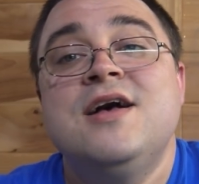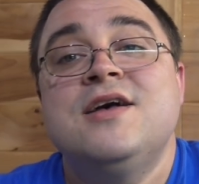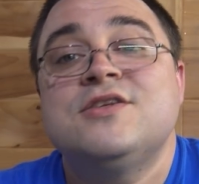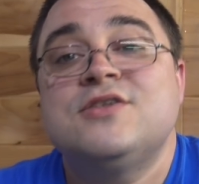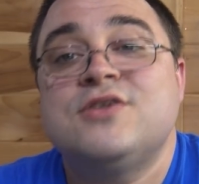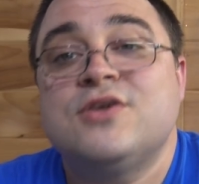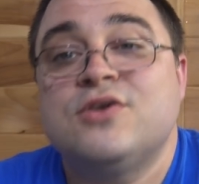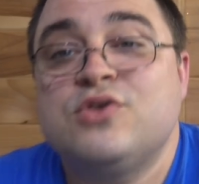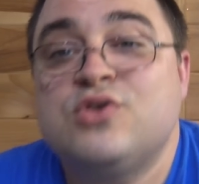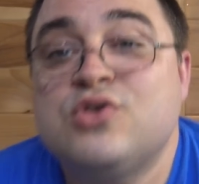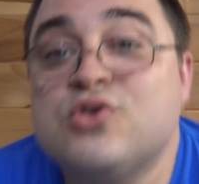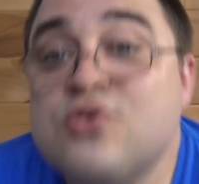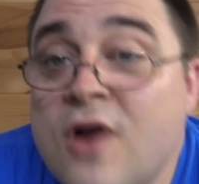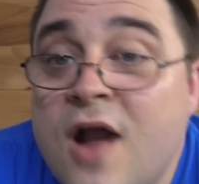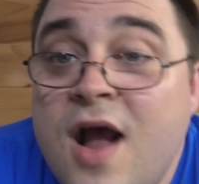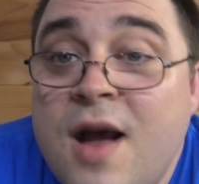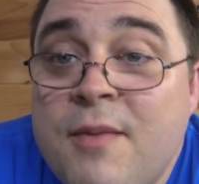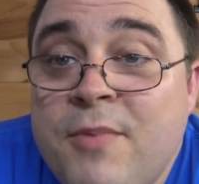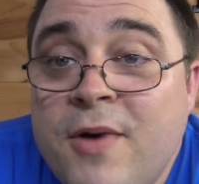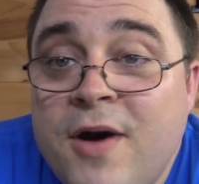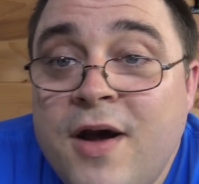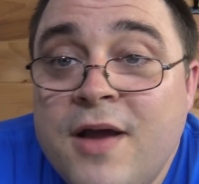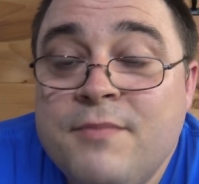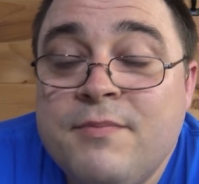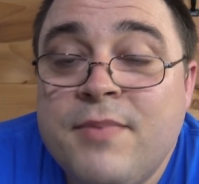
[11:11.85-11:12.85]
So
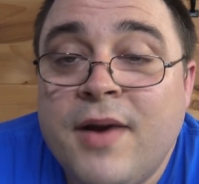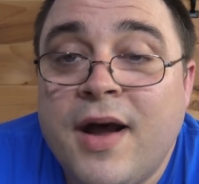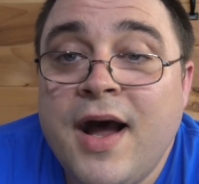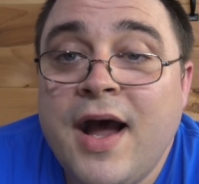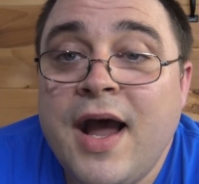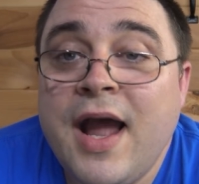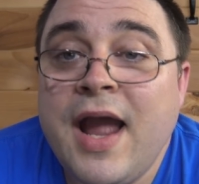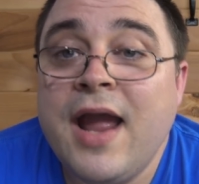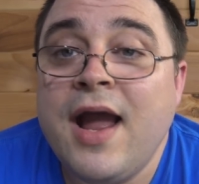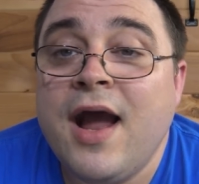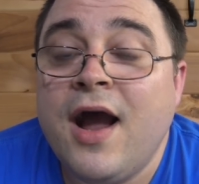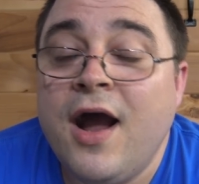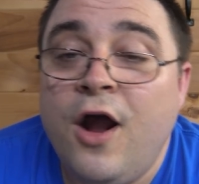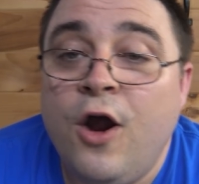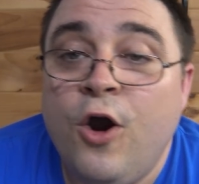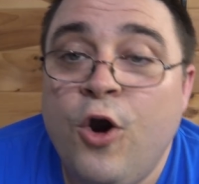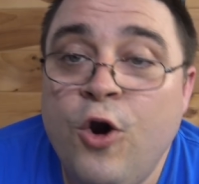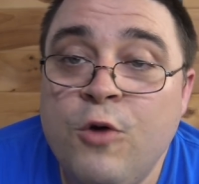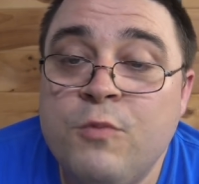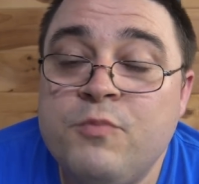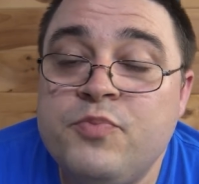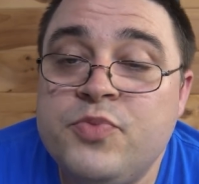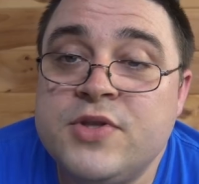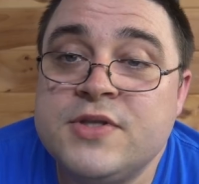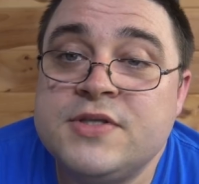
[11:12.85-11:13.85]
drop on by. I
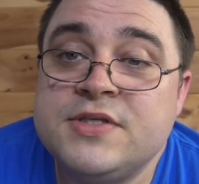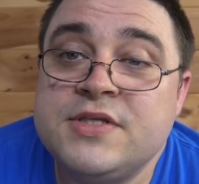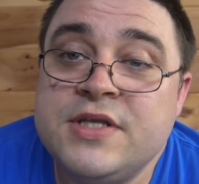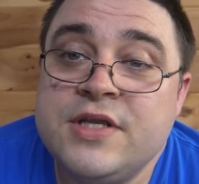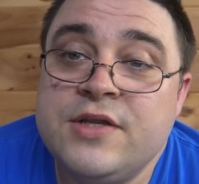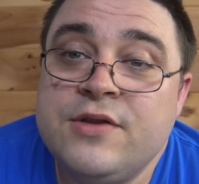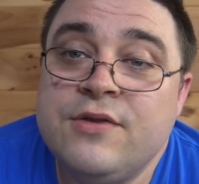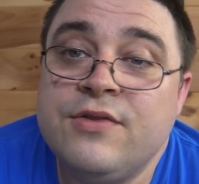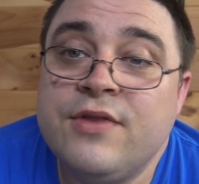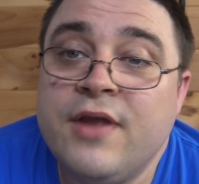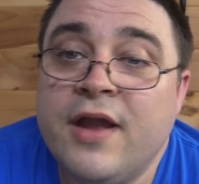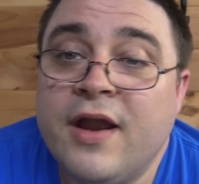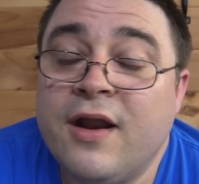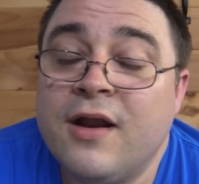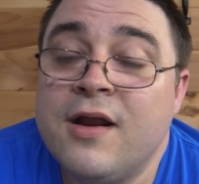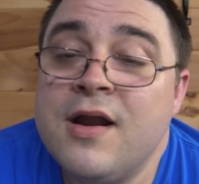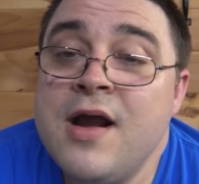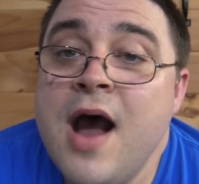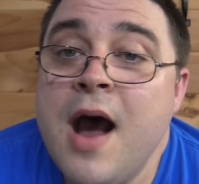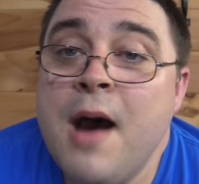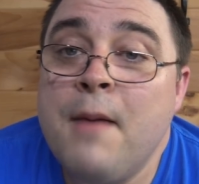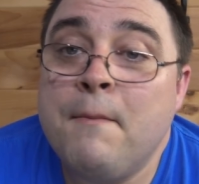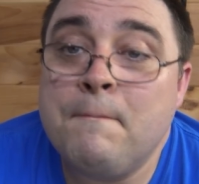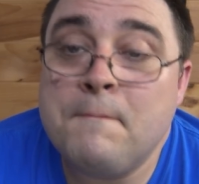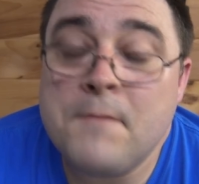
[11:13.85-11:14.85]
hope to see you there.
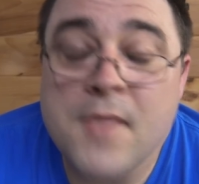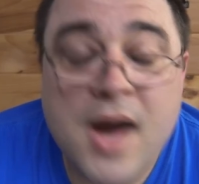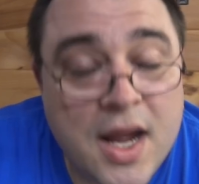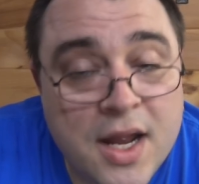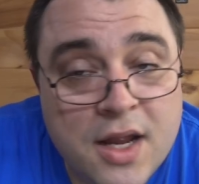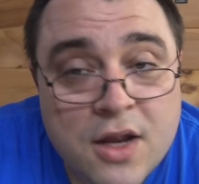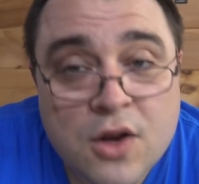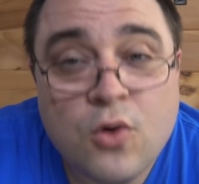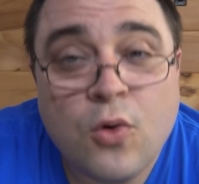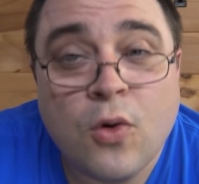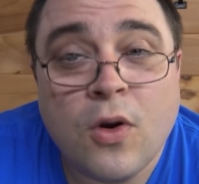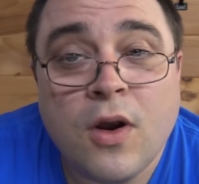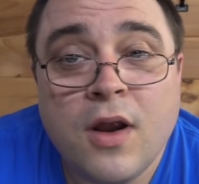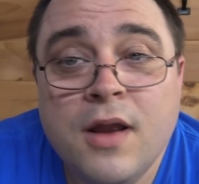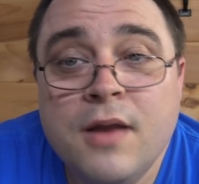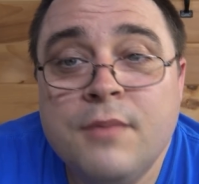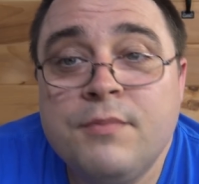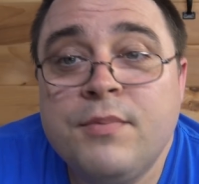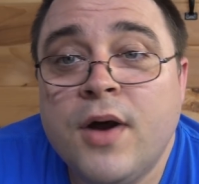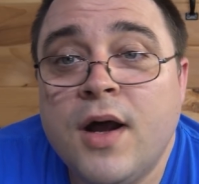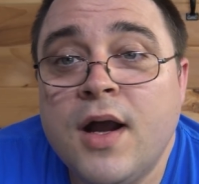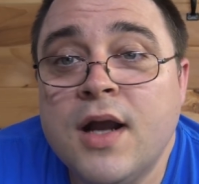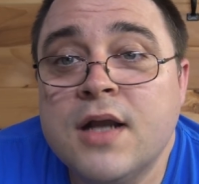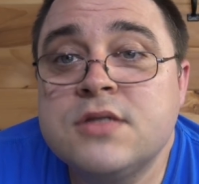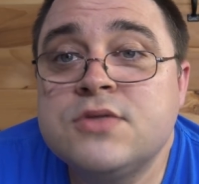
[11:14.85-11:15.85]
My Aquarium
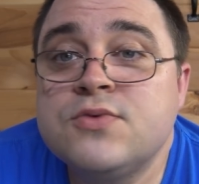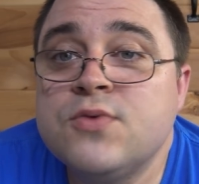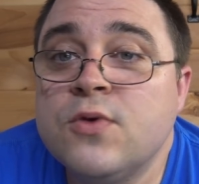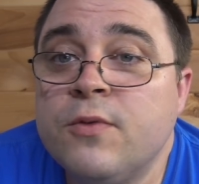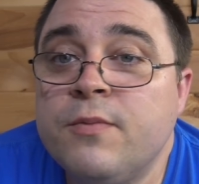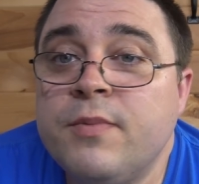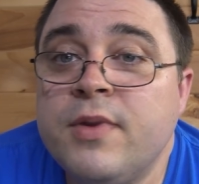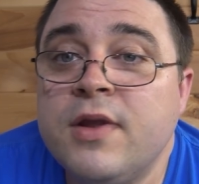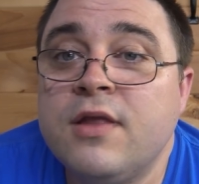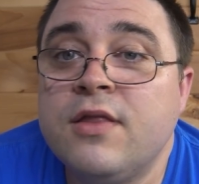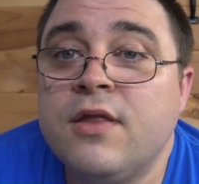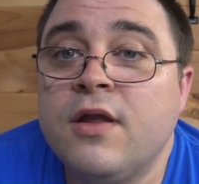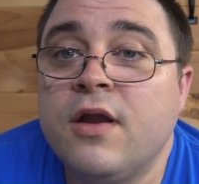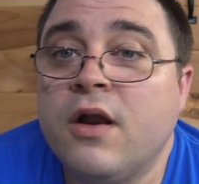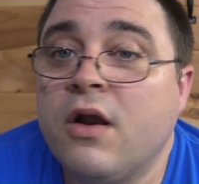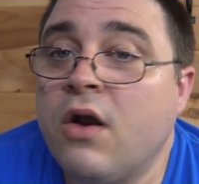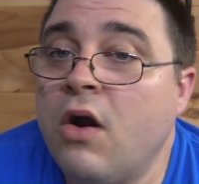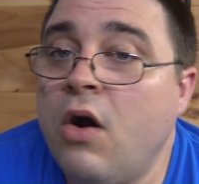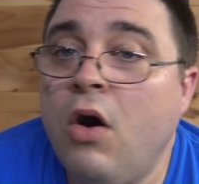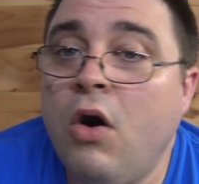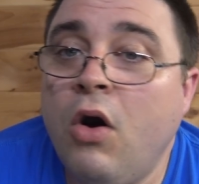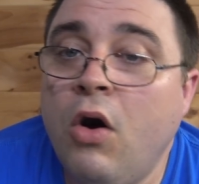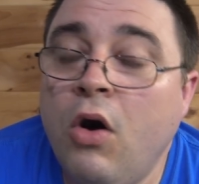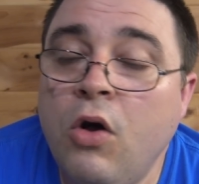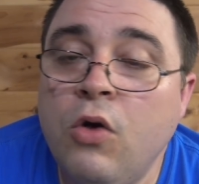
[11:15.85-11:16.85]
box will be there
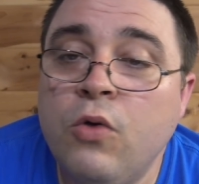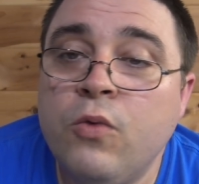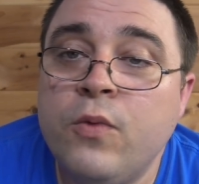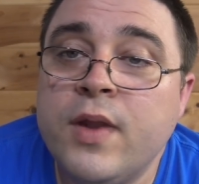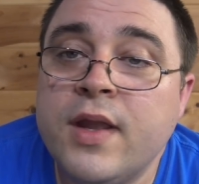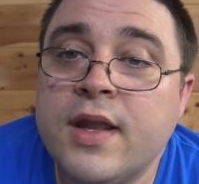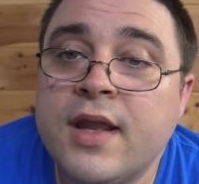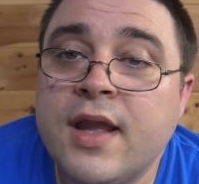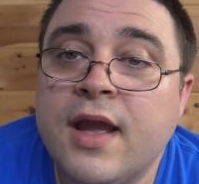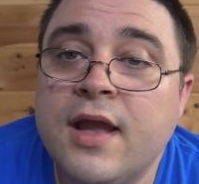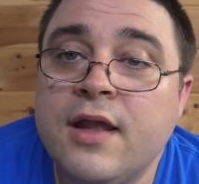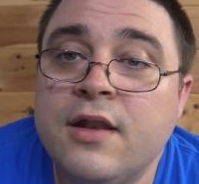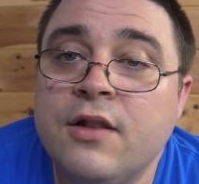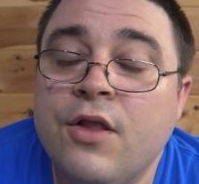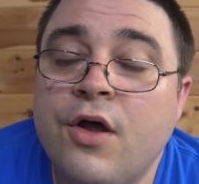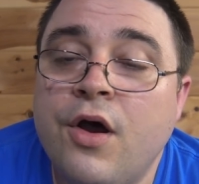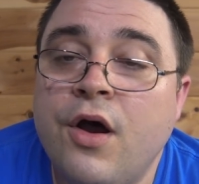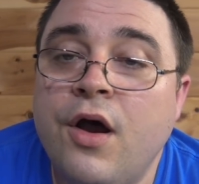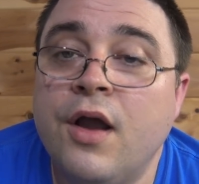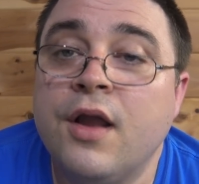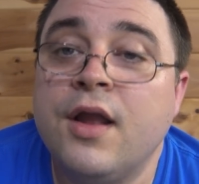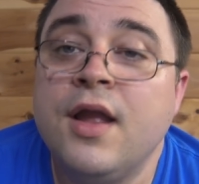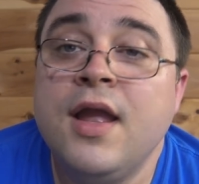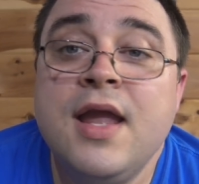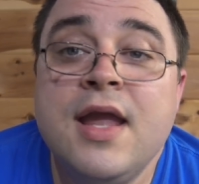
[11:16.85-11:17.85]
all weekend
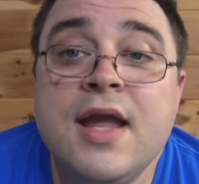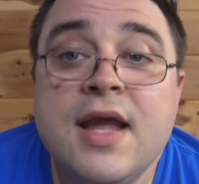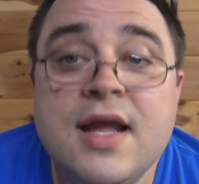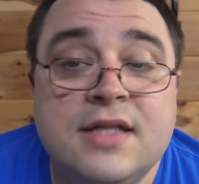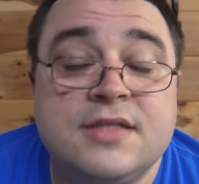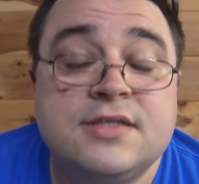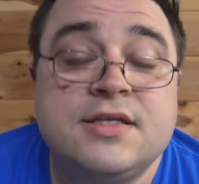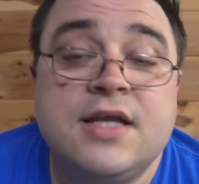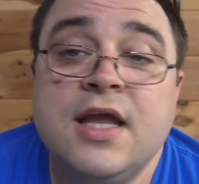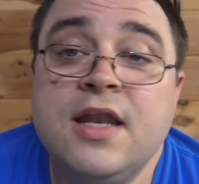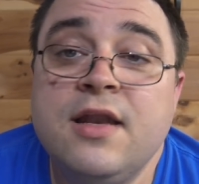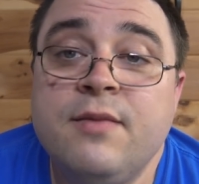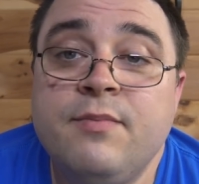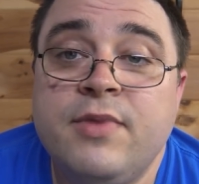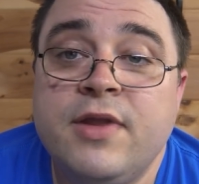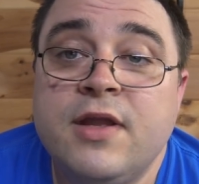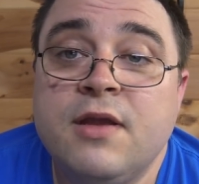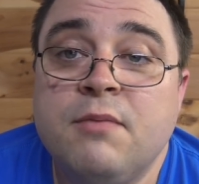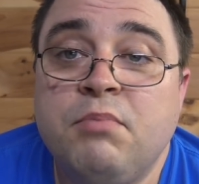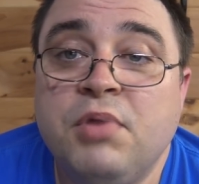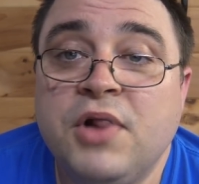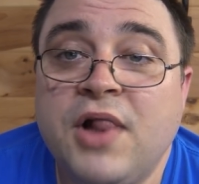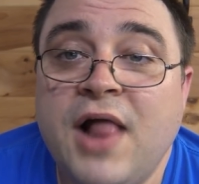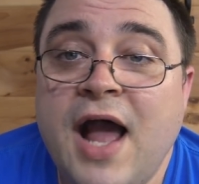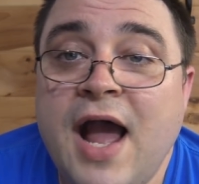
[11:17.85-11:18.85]
long. It's going to be
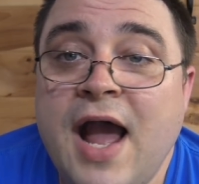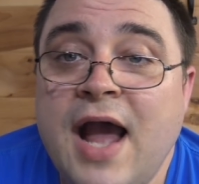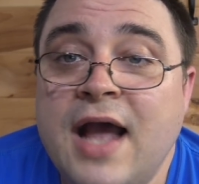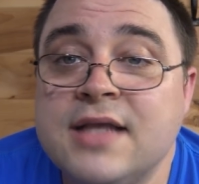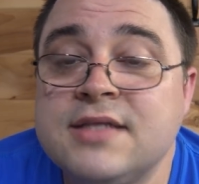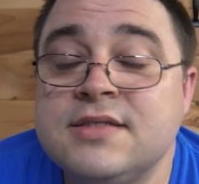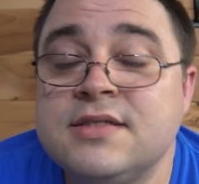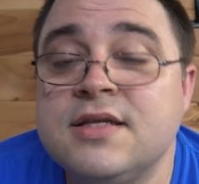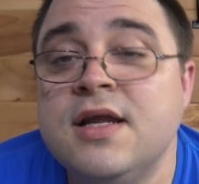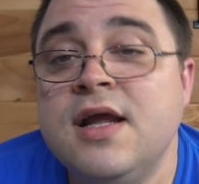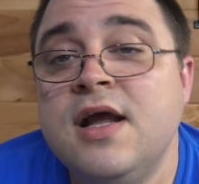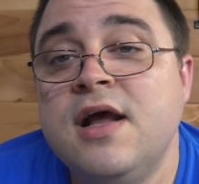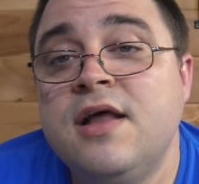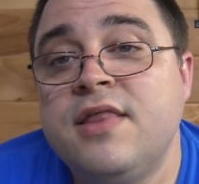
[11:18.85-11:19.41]
a blast.